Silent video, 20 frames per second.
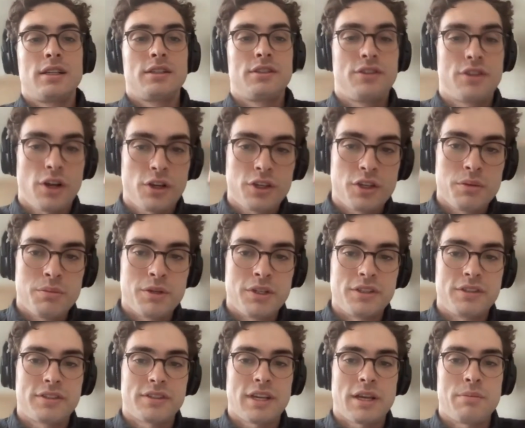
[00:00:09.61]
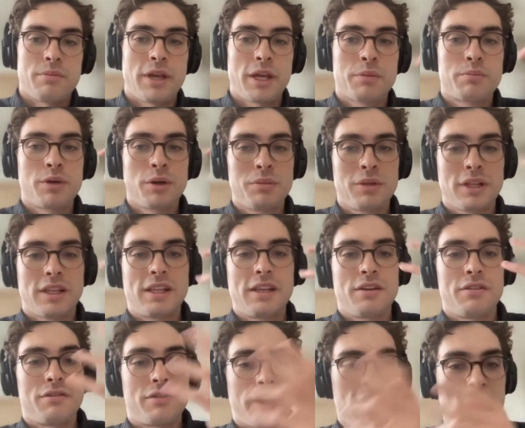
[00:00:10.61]
document and make publicly
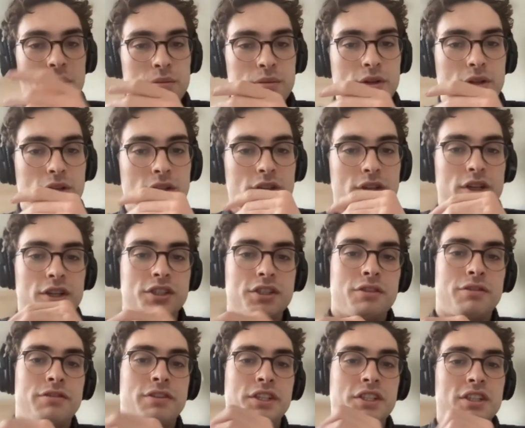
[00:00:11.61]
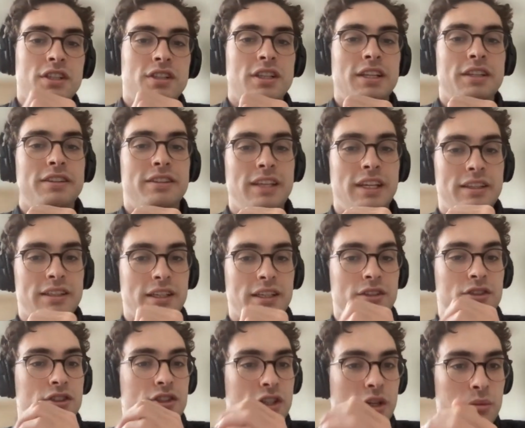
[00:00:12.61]
available a sufficiently
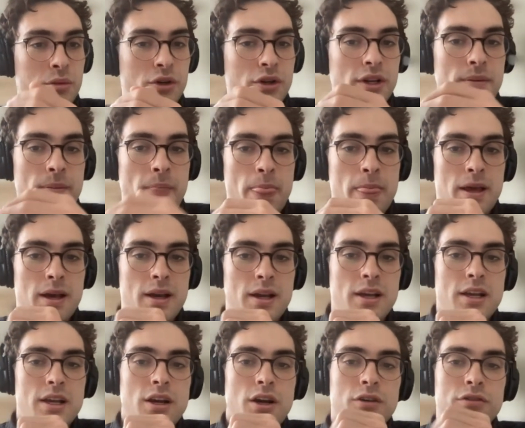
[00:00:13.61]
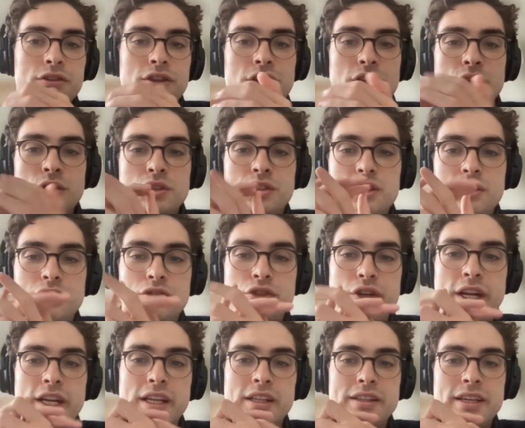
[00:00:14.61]
detailed summary of the use of
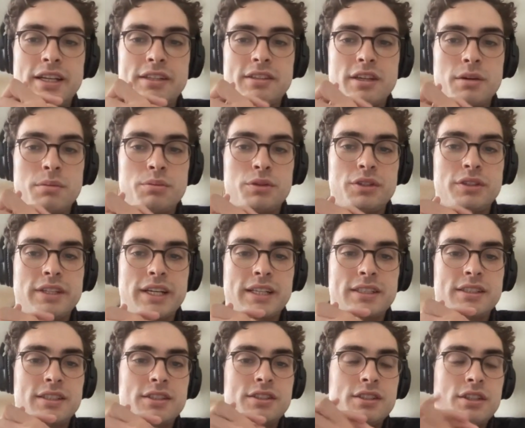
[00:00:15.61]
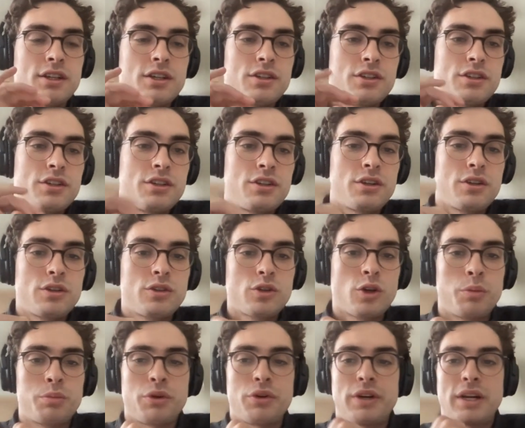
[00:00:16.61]
training data protected under
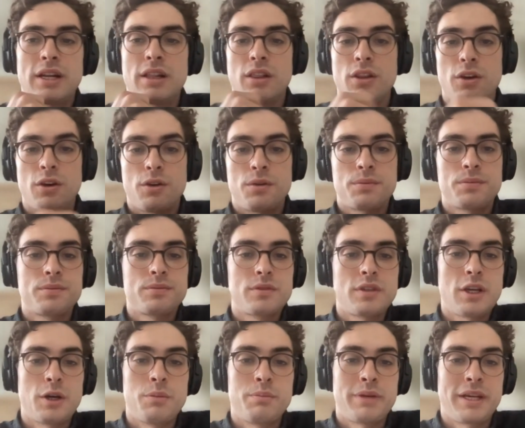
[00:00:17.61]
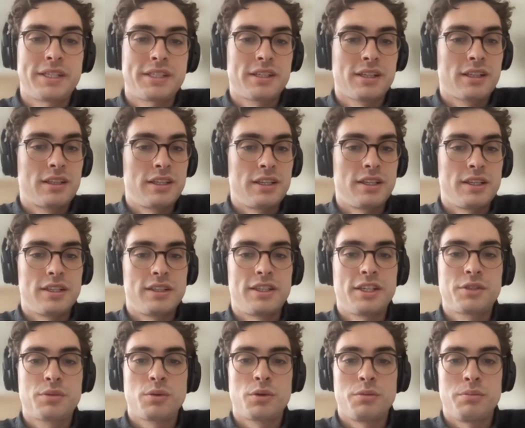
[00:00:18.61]
copyright law. Now, basically,
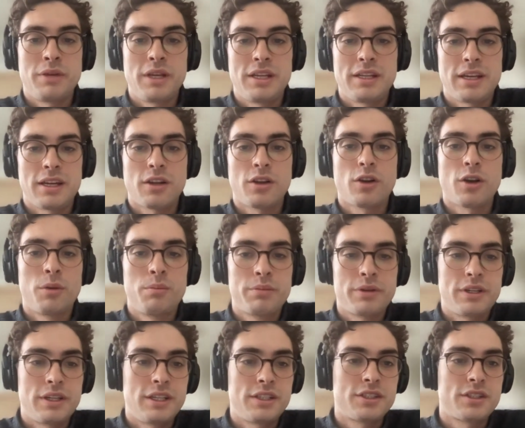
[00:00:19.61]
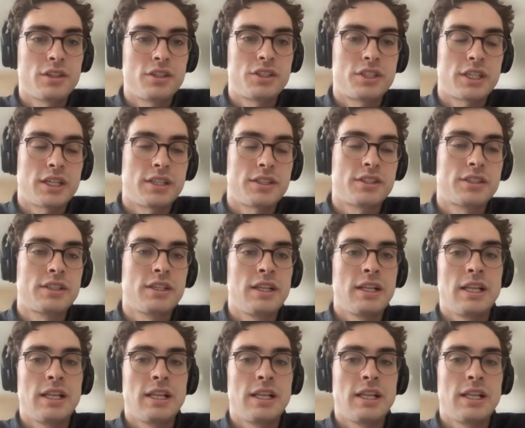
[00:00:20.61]
this would mean that a company such as